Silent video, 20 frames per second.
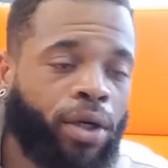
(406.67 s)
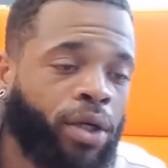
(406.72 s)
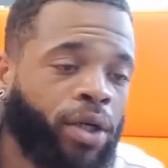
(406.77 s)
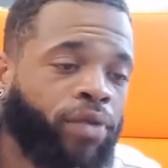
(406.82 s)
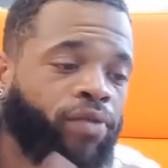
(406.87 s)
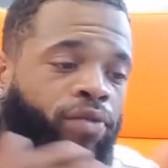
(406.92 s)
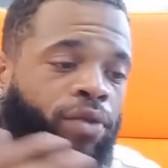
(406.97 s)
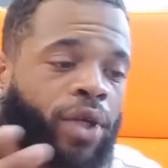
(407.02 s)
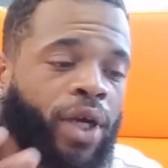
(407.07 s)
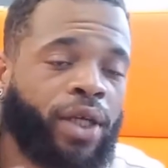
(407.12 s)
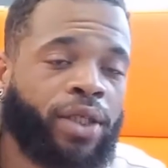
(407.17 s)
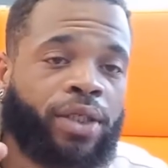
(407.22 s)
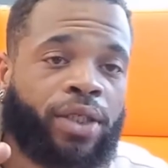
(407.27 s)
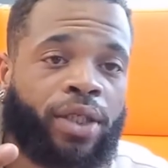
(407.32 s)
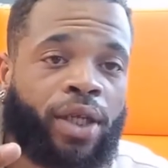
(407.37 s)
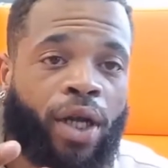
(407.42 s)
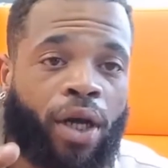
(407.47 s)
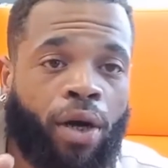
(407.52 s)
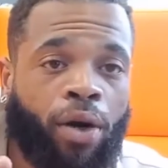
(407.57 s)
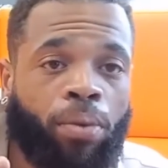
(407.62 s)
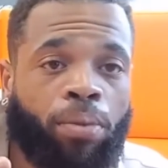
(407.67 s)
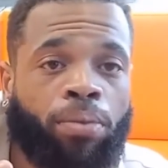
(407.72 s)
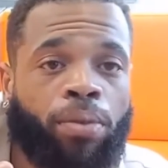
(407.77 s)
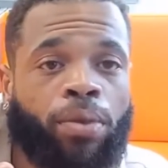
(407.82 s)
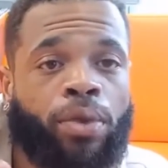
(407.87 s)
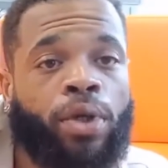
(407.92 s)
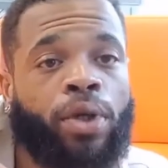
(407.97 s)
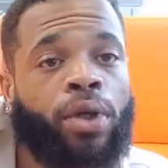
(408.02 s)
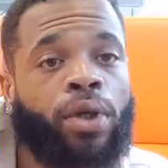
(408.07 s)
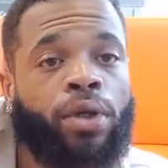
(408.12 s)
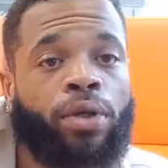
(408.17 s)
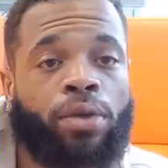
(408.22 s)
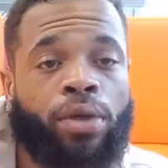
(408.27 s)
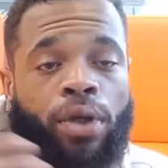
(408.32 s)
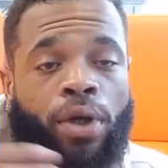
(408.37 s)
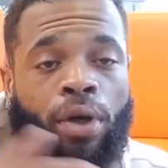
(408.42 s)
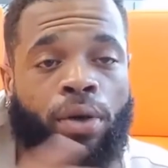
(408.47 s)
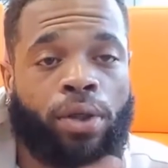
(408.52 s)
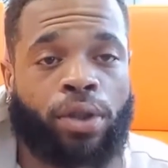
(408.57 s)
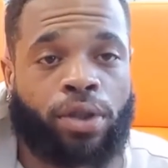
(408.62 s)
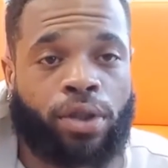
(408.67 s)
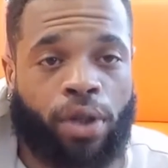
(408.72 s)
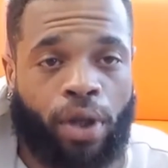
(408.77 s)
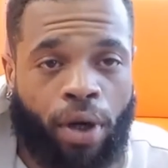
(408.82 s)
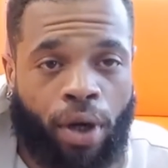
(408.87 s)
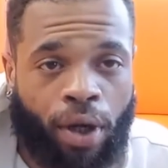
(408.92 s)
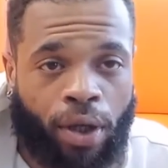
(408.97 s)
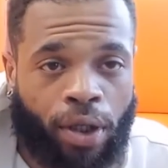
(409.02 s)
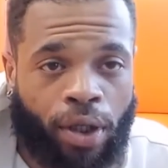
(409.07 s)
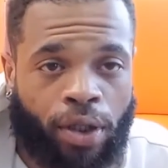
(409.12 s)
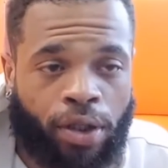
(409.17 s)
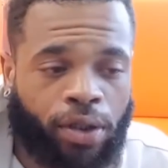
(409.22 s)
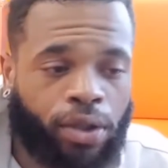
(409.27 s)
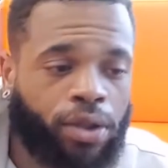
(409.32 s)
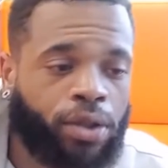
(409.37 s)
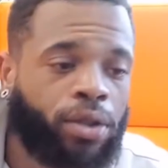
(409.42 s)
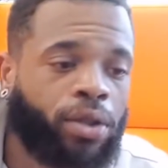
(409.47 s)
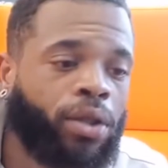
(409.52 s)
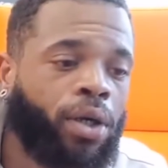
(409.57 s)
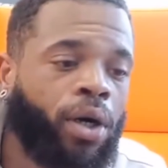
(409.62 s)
And if you guys need help, you can always call us.